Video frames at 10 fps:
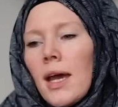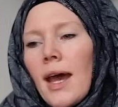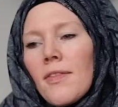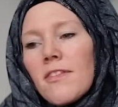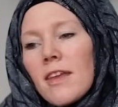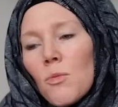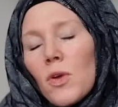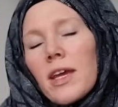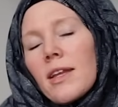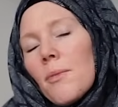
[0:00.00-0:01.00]
And the same
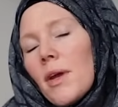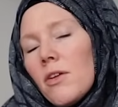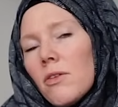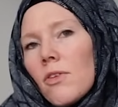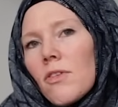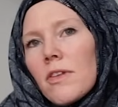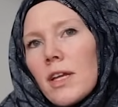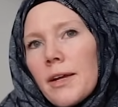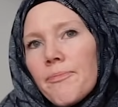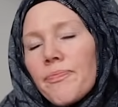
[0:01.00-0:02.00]
weekend at my
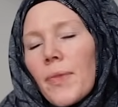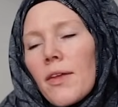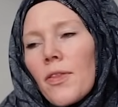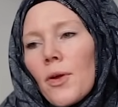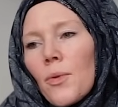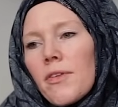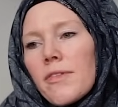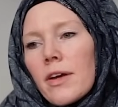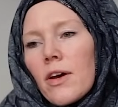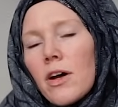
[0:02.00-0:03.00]
university, there
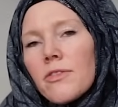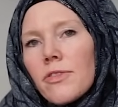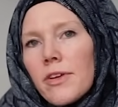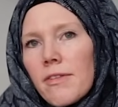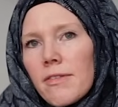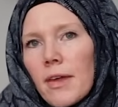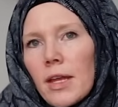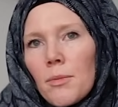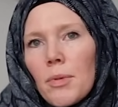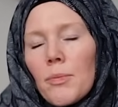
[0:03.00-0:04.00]
was a conference
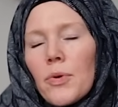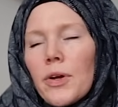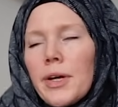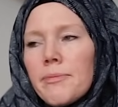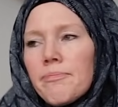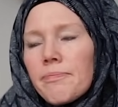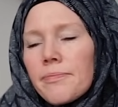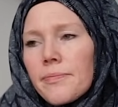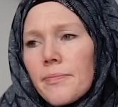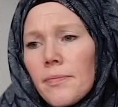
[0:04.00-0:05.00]
that had been put on
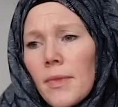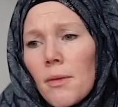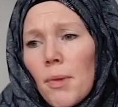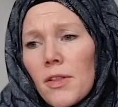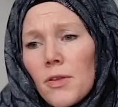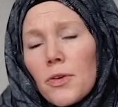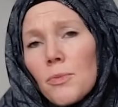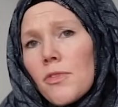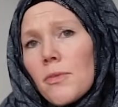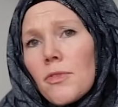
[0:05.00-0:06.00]
by the local
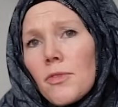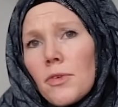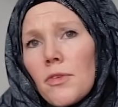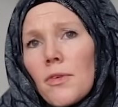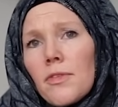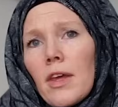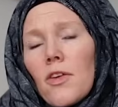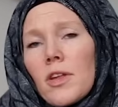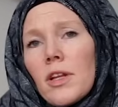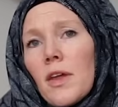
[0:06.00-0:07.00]
Muslim Student
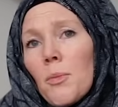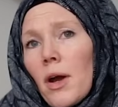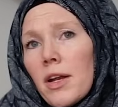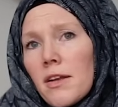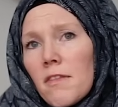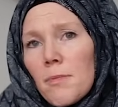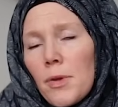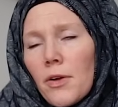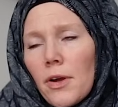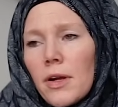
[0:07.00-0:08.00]
Association, and they brought in a
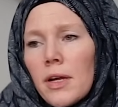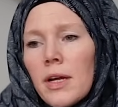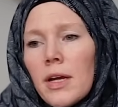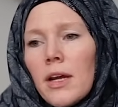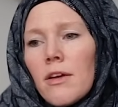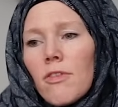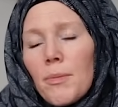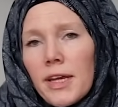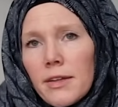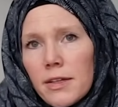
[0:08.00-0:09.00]
speaker
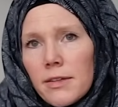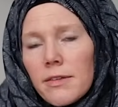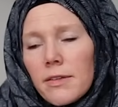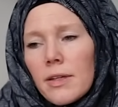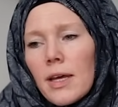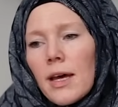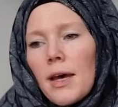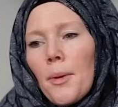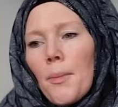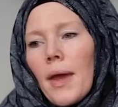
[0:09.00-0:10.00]
from England.
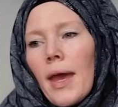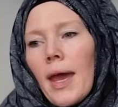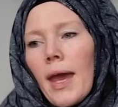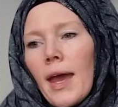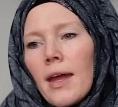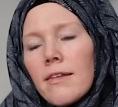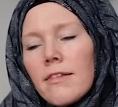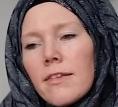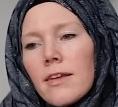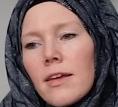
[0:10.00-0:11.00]

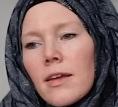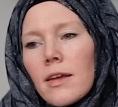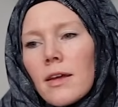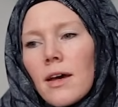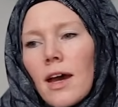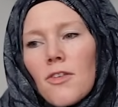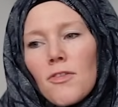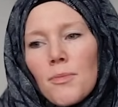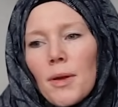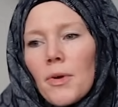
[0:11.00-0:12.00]
And I
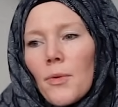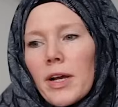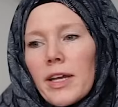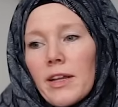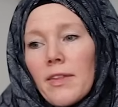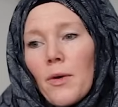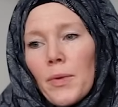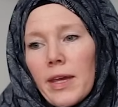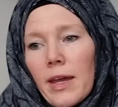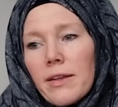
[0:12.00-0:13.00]
just remember walking in that
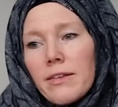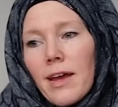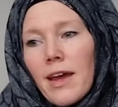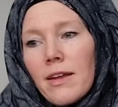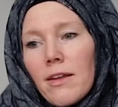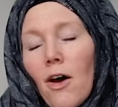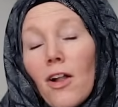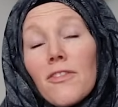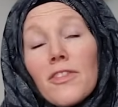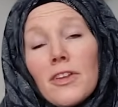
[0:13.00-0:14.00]
weekend, and
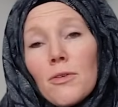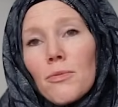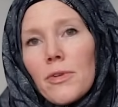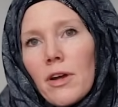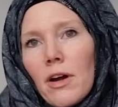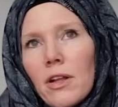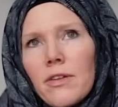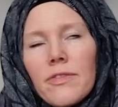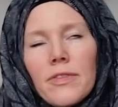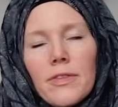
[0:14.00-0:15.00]
all of the youth were there, all of